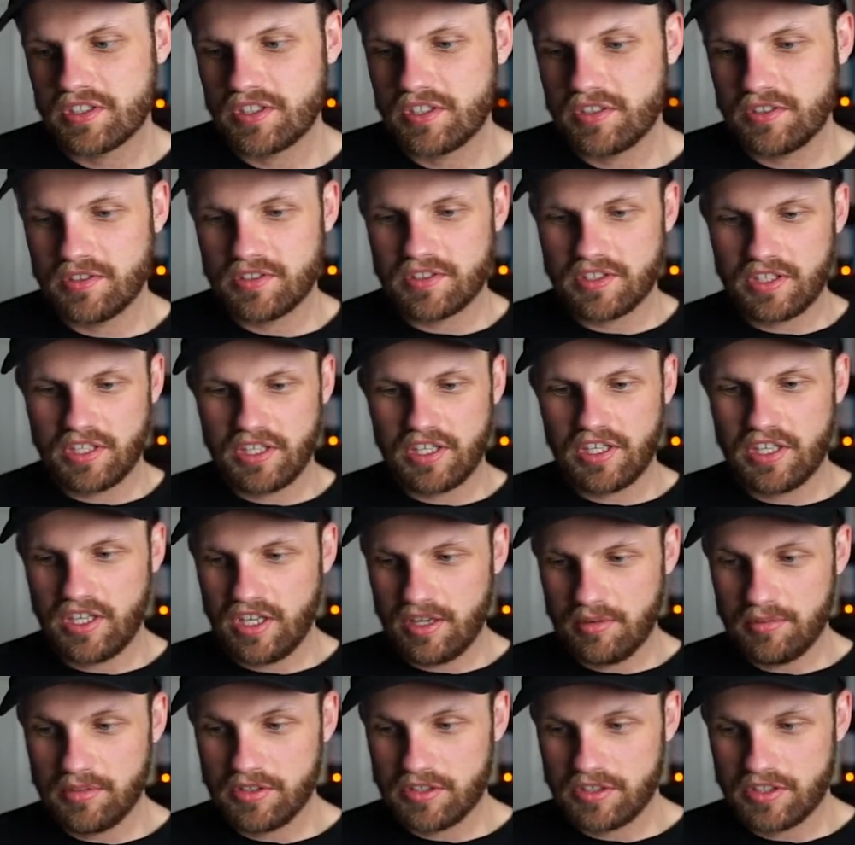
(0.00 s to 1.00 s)
use the
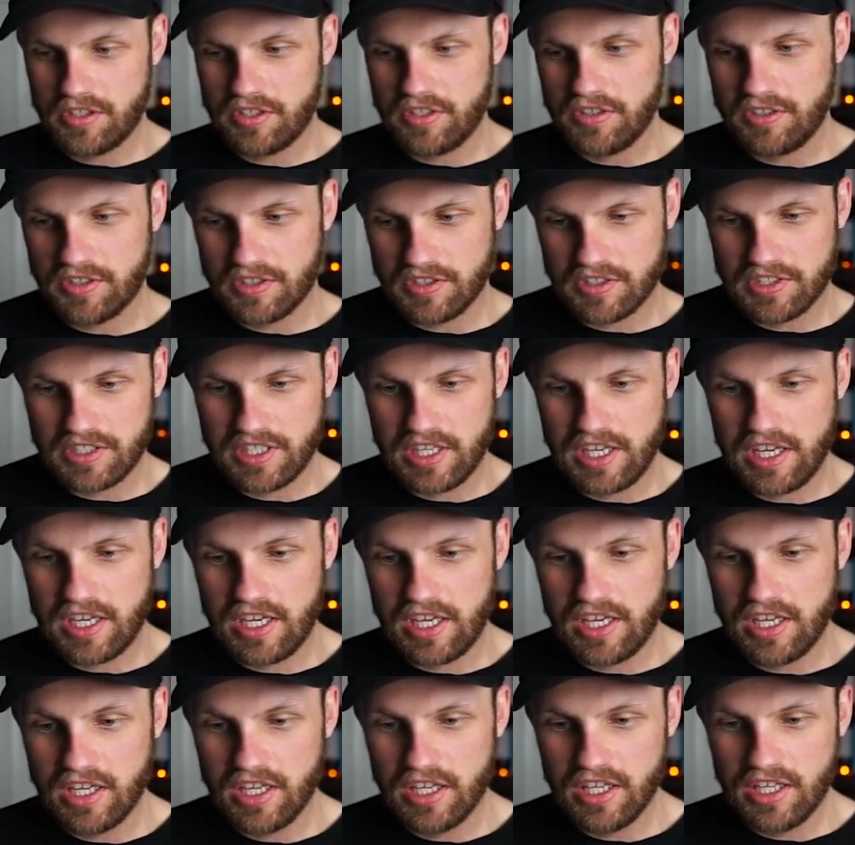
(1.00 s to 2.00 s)
image that you can
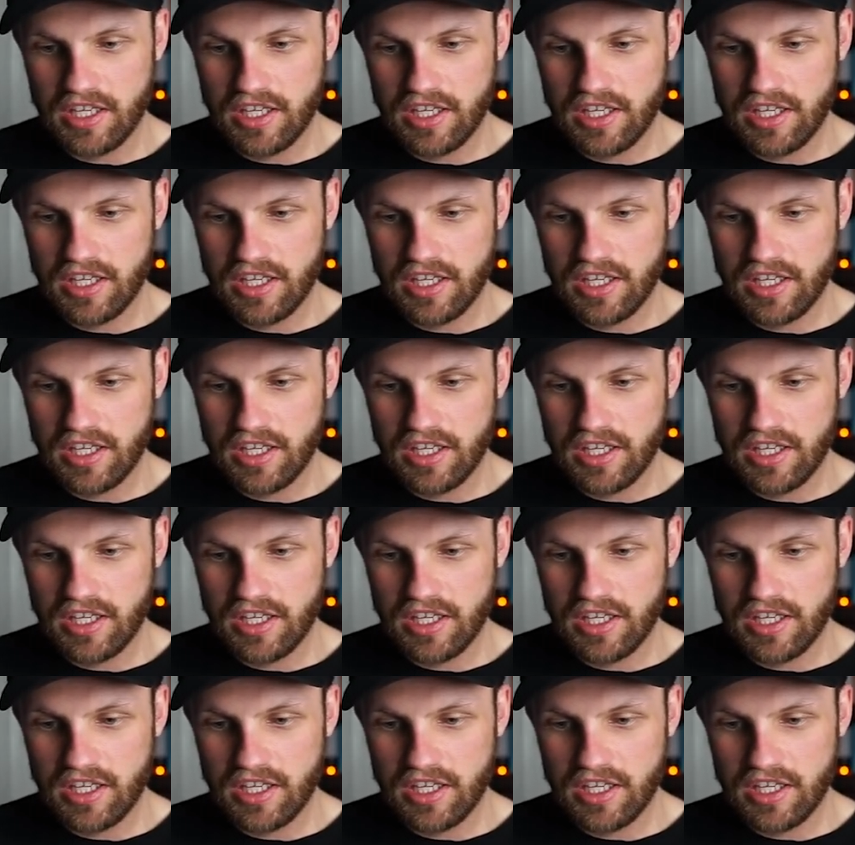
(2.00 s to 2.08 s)
see.